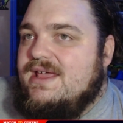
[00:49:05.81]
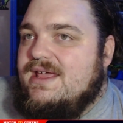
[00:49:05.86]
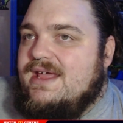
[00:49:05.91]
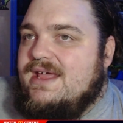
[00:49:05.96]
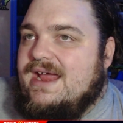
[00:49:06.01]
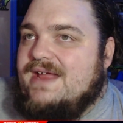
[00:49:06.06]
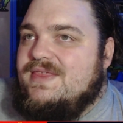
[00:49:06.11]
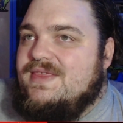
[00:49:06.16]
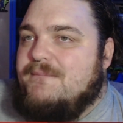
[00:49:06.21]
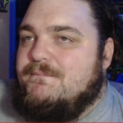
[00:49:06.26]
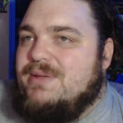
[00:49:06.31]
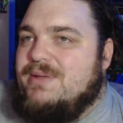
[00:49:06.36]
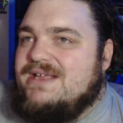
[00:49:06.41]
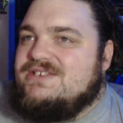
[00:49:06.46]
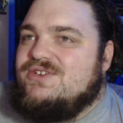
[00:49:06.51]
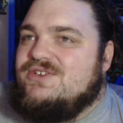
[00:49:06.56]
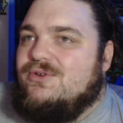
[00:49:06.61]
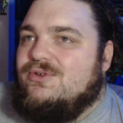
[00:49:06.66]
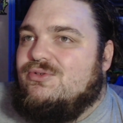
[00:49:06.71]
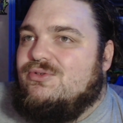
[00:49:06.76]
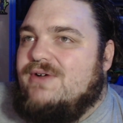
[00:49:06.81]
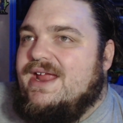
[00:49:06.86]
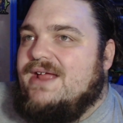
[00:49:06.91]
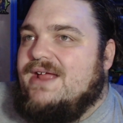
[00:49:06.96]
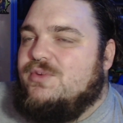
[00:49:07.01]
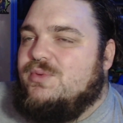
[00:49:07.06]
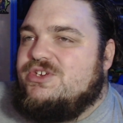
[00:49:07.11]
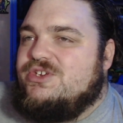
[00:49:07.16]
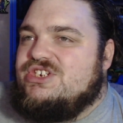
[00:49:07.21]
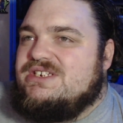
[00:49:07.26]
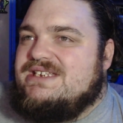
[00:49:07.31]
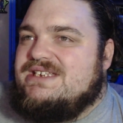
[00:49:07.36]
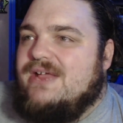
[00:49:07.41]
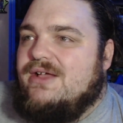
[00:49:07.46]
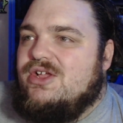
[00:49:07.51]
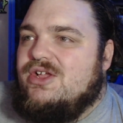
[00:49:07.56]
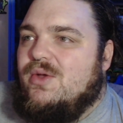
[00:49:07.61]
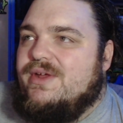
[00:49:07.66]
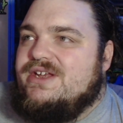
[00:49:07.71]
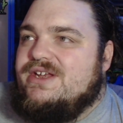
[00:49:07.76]
And the best on ground, which is
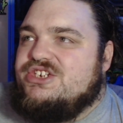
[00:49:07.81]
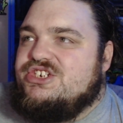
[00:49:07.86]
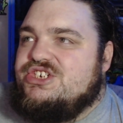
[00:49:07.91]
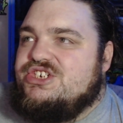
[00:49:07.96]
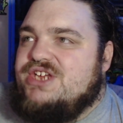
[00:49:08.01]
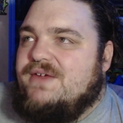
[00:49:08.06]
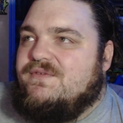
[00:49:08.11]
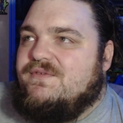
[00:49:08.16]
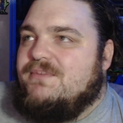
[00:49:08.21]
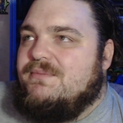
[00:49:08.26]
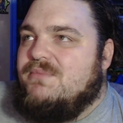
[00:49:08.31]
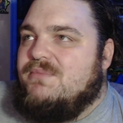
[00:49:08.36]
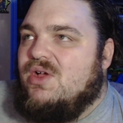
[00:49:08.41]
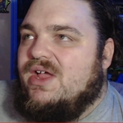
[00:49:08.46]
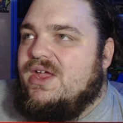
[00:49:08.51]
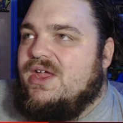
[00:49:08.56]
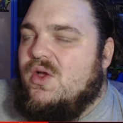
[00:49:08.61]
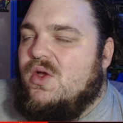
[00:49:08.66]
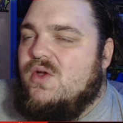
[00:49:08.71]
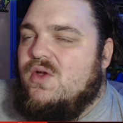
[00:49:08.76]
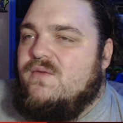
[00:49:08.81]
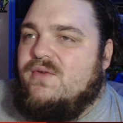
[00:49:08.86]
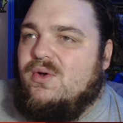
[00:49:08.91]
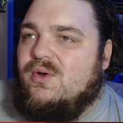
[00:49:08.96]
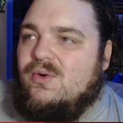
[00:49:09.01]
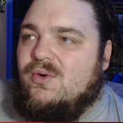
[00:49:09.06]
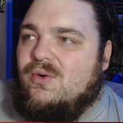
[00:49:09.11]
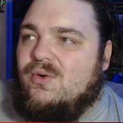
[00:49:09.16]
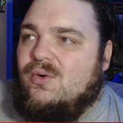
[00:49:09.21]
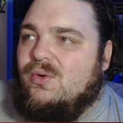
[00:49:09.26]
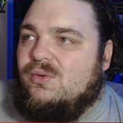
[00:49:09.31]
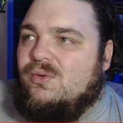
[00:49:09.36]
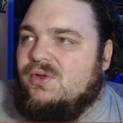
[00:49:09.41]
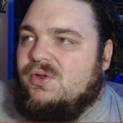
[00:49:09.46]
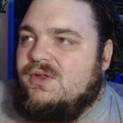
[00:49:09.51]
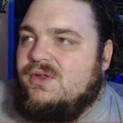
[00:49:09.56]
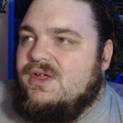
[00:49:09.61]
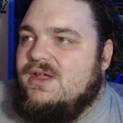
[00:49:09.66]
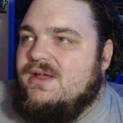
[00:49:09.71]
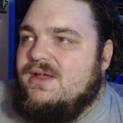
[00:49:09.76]
now going to shift my
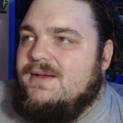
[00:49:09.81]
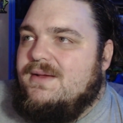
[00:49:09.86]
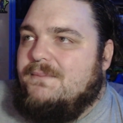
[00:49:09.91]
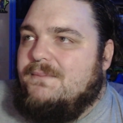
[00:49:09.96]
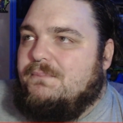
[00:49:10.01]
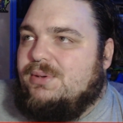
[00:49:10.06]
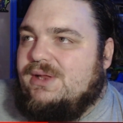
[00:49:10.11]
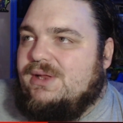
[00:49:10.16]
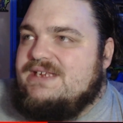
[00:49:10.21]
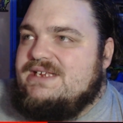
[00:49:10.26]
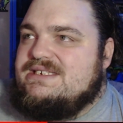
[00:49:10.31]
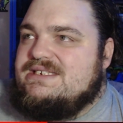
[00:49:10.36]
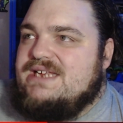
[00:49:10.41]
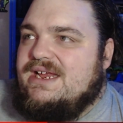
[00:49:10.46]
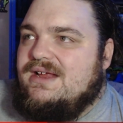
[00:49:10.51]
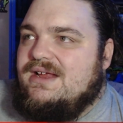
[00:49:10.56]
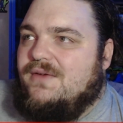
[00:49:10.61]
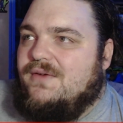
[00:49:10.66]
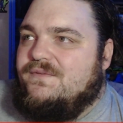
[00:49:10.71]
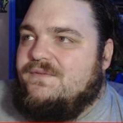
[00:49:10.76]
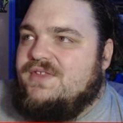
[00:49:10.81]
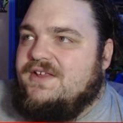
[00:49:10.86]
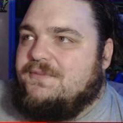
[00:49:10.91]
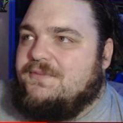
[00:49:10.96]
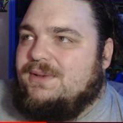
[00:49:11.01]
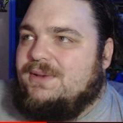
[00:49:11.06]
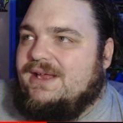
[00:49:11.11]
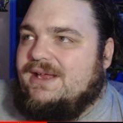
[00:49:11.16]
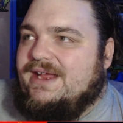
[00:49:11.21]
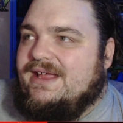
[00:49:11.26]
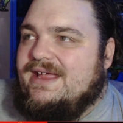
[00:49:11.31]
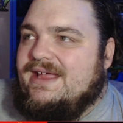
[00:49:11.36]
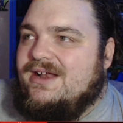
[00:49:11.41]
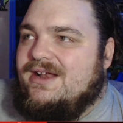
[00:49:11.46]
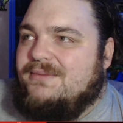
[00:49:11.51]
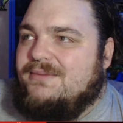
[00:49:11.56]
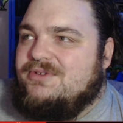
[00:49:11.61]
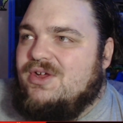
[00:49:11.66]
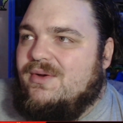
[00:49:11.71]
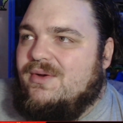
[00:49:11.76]
overall placing of this player,
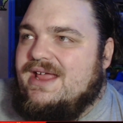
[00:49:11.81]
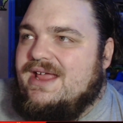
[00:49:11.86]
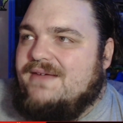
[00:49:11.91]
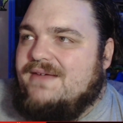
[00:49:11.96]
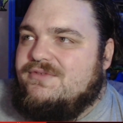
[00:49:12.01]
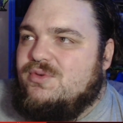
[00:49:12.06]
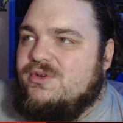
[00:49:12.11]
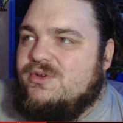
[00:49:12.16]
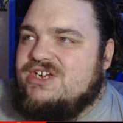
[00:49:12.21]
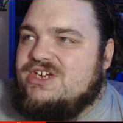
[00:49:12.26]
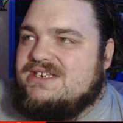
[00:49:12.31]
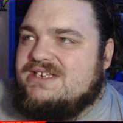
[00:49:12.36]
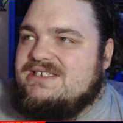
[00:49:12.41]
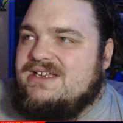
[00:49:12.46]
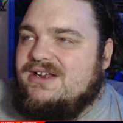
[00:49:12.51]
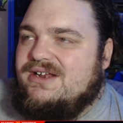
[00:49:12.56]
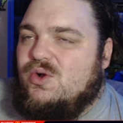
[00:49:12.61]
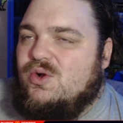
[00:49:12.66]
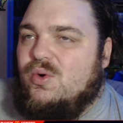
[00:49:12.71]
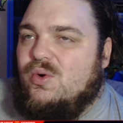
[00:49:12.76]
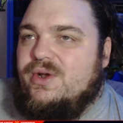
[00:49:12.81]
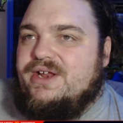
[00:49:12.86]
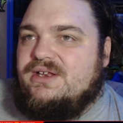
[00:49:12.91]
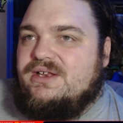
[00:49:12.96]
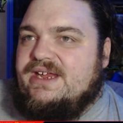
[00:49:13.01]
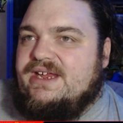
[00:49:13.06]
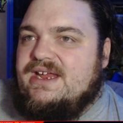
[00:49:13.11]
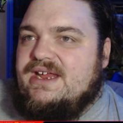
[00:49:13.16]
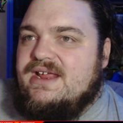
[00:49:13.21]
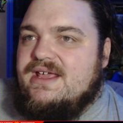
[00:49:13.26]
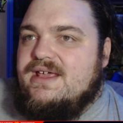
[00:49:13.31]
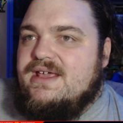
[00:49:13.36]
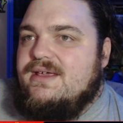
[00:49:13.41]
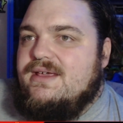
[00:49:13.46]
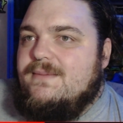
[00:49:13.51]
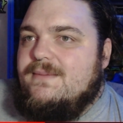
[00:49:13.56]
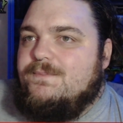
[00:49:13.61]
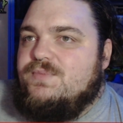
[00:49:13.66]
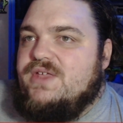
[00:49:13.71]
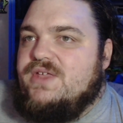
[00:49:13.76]
and I'm going to have to adjust it accordingly,
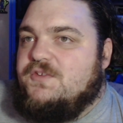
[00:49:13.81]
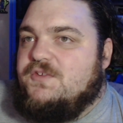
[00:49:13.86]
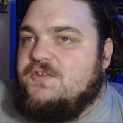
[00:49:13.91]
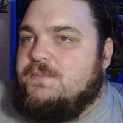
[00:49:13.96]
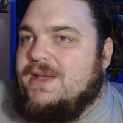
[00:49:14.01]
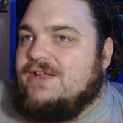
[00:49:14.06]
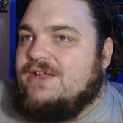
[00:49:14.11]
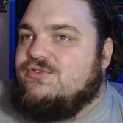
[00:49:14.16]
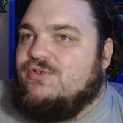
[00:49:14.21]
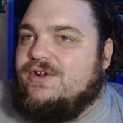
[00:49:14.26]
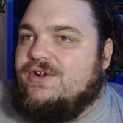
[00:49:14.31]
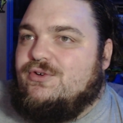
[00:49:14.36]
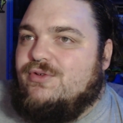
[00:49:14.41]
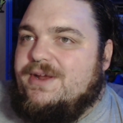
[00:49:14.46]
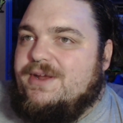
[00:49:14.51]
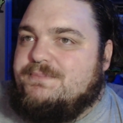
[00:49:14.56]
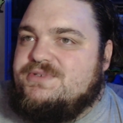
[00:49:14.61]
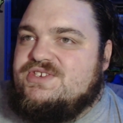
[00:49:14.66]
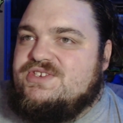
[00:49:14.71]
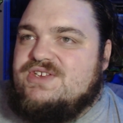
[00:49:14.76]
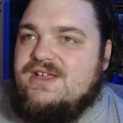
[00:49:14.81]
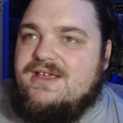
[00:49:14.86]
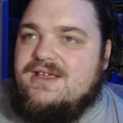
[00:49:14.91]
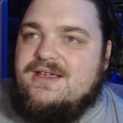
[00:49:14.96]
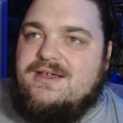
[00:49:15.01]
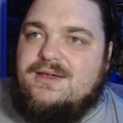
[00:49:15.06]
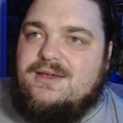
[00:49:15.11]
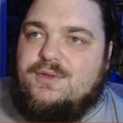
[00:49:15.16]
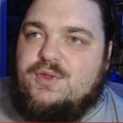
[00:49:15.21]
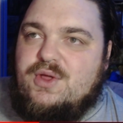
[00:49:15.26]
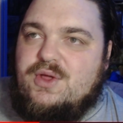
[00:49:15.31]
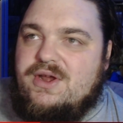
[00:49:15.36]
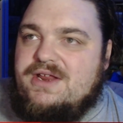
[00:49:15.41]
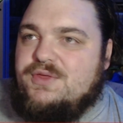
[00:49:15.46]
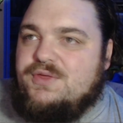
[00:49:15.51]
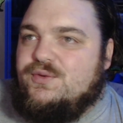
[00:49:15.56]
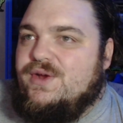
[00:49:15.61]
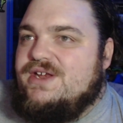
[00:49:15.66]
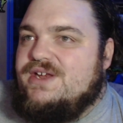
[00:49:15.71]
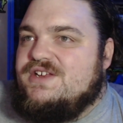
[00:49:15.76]
is Patrick Cripps.
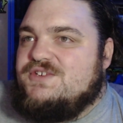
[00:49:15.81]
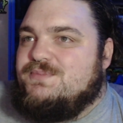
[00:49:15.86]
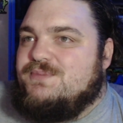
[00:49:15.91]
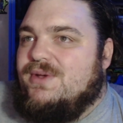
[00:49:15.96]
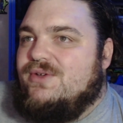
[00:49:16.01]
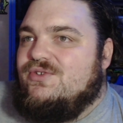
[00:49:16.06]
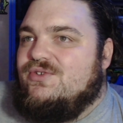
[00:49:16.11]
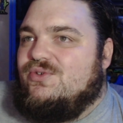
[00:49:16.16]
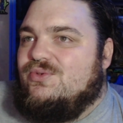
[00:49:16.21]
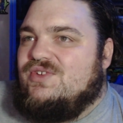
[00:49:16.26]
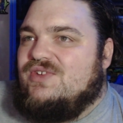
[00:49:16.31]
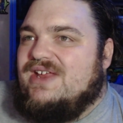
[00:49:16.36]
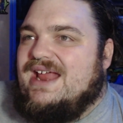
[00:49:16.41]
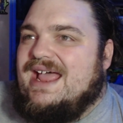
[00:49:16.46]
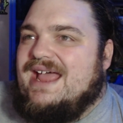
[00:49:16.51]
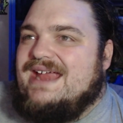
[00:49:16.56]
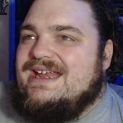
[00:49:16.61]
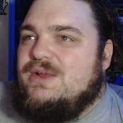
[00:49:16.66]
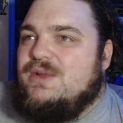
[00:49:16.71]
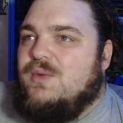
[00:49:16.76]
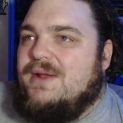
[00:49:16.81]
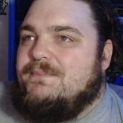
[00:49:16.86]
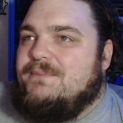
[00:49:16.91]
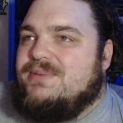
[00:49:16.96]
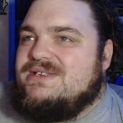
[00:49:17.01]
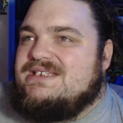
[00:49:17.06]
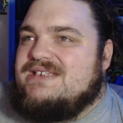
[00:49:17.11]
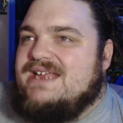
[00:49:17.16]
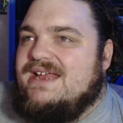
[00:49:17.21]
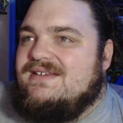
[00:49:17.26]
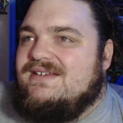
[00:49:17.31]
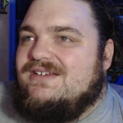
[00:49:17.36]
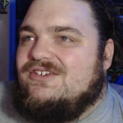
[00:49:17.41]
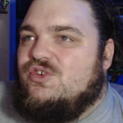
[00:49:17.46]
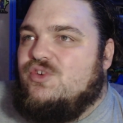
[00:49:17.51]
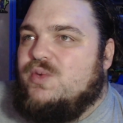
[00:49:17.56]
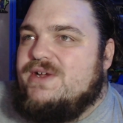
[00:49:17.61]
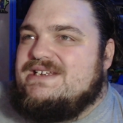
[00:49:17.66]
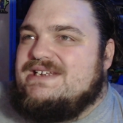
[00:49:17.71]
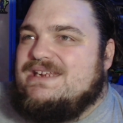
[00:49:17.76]
33 disposals at 81%,
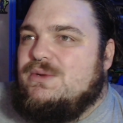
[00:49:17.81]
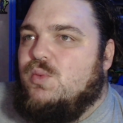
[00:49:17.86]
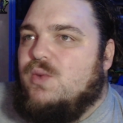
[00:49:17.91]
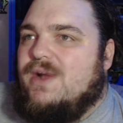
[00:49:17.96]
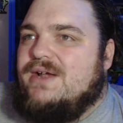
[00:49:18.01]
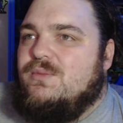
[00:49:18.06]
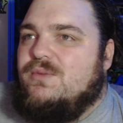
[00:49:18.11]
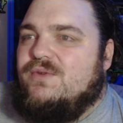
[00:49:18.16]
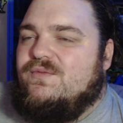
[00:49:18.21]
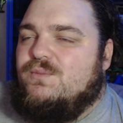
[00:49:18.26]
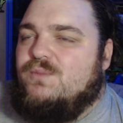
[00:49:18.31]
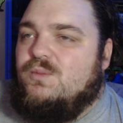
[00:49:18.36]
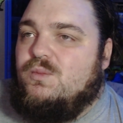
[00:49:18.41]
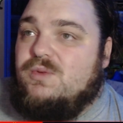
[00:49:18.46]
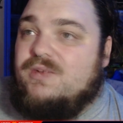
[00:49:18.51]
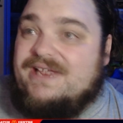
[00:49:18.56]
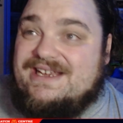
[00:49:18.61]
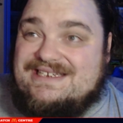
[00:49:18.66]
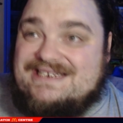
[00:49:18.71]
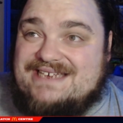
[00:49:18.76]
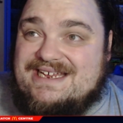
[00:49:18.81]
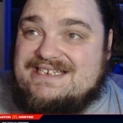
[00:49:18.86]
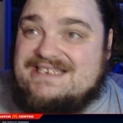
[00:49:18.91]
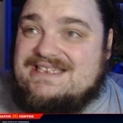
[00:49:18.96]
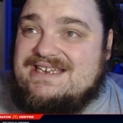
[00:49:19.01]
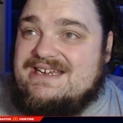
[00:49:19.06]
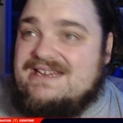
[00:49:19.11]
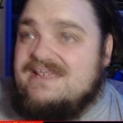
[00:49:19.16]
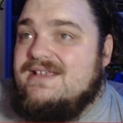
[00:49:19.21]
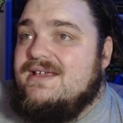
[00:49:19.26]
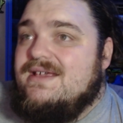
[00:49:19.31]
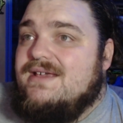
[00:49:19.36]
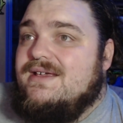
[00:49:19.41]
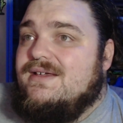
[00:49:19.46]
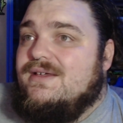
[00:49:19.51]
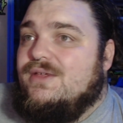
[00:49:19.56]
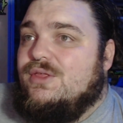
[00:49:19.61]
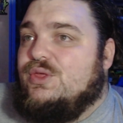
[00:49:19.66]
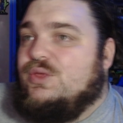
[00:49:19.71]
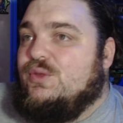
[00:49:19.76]
21 were contested,
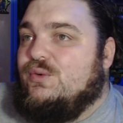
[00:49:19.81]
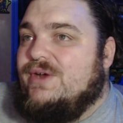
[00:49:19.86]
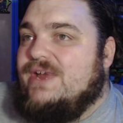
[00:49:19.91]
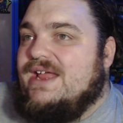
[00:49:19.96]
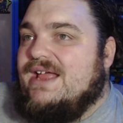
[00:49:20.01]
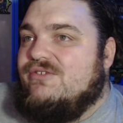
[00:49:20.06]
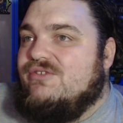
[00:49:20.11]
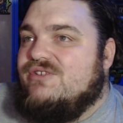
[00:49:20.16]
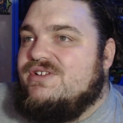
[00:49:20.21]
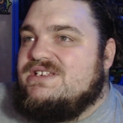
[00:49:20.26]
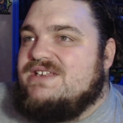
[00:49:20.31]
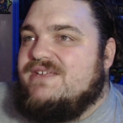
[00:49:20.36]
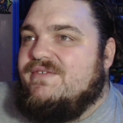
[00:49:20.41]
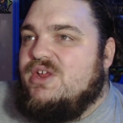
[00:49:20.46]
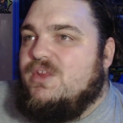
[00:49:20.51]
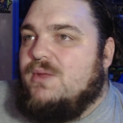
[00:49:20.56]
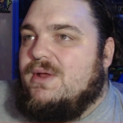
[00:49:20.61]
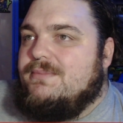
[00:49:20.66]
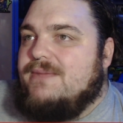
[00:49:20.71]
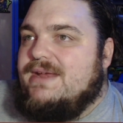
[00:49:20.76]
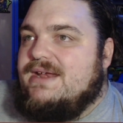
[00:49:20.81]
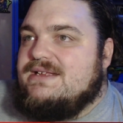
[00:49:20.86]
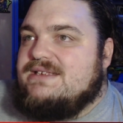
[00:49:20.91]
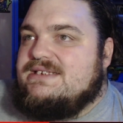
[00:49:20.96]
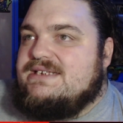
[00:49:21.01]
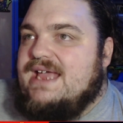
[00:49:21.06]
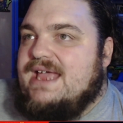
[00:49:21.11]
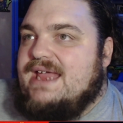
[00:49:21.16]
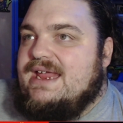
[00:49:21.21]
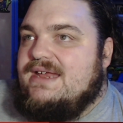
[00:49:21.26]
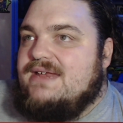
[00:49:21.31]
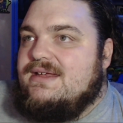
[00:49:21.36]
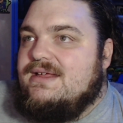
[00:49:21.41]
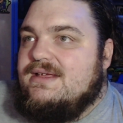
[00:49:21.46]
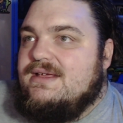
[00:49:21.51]
371 metres gained,